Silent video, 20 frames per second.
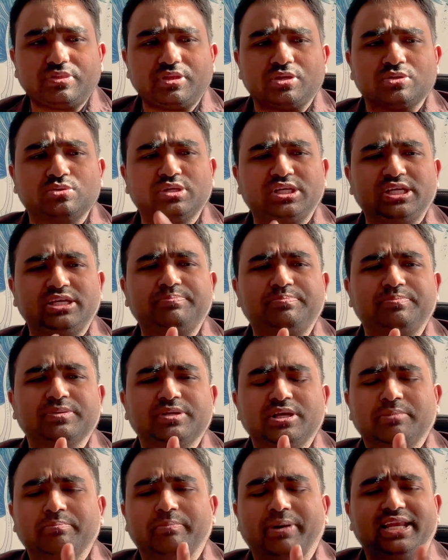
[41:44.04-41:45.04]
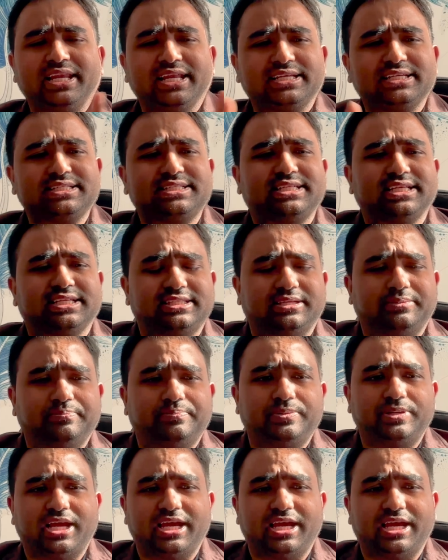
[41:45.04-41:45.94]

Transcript: To give my latest example,